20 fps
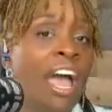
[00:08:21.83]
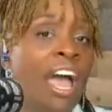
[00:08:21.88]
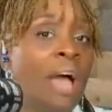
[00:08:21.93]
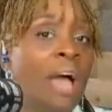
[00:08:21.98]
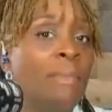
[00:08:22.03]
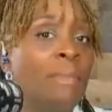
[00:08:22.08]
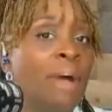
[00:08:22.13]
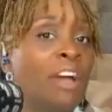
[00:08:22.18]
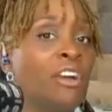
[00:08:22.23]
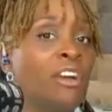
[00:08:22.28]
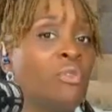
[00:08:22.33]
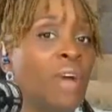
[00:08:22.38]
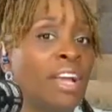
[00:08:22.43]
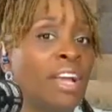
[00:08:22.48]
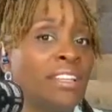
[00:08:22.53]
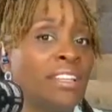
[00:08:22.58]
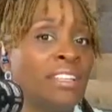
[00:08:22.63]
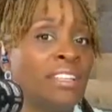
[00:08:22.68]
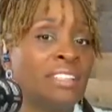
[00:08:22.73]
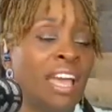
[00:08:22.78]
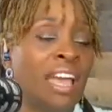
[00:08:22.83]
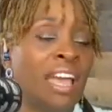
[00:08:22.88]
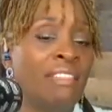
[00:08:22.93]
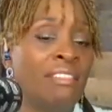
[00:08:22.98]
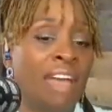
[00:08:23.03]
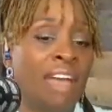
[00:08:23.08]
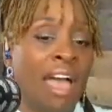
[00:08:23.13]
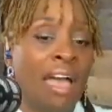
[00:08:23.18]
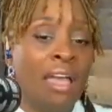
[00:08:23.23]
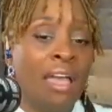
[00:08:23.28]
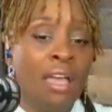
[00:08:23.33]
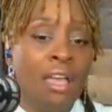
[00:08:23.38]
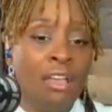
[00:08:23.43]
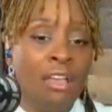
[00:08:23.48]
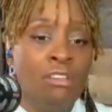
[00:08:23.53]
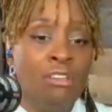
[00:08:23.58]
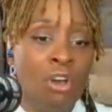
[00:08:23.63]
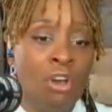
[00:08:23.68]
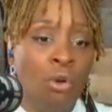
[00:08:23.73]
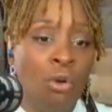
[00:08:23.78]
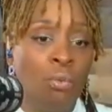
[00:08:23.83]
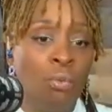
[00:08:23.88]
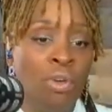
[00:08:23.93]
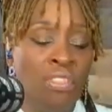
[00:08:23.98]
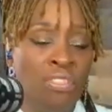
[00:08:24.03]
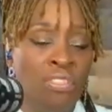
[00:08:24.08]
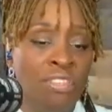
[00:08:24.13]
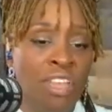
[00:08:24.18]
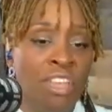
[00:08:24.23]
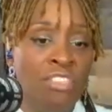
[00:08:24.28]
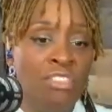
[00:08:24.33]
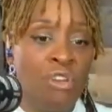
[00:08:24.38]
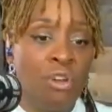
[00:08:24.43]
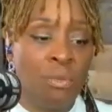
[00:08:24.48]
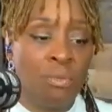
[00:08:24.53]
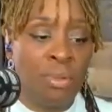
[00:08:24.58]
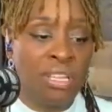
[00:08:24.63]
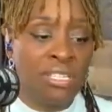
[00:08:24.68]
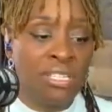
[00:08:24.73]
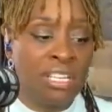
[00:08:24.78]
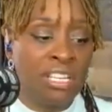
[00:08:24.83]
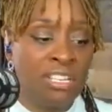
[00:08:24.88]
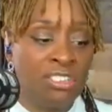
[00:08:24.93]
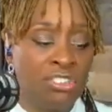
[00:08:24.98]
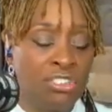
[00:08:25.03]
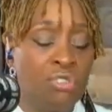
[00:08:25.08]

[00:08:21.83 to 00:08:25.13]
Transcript: Am I correct to say that, within your business,